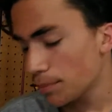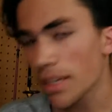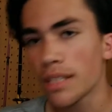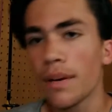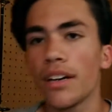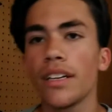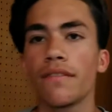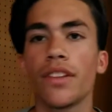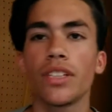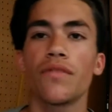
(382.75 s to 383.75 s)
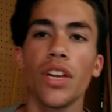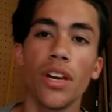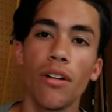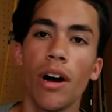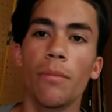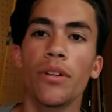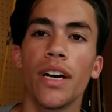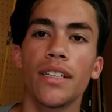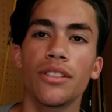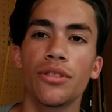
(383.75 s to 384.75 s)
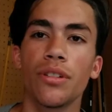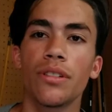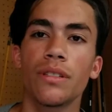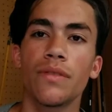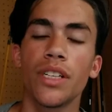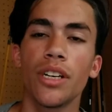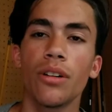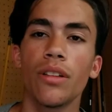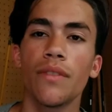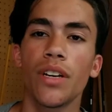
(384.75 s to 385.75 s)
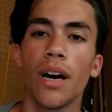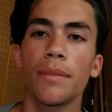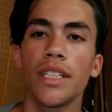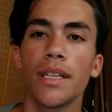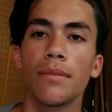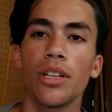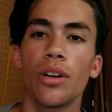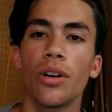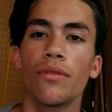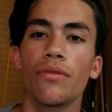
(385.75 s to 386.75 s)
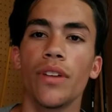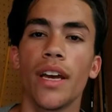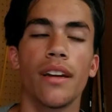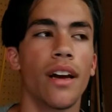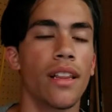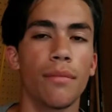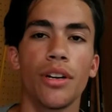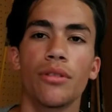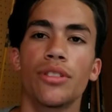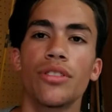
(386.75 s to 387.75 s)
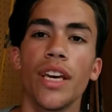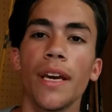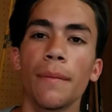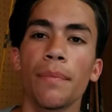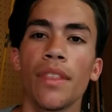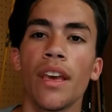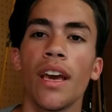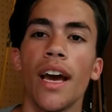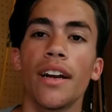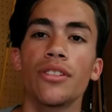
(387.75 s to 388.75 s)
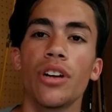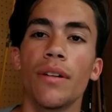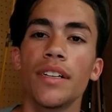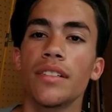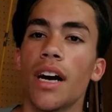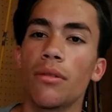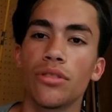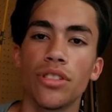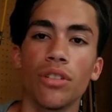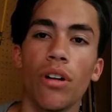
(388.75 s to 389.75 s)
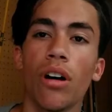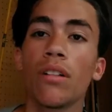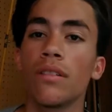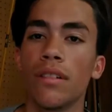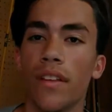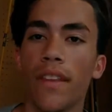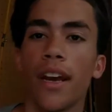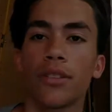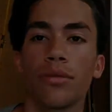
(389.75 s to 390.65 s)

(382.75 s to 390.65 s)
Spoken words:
that's about it for this video. I hope you guys enjoyed this video. Leave a comment down below and let me know what you think. And as always, I will see you all in the next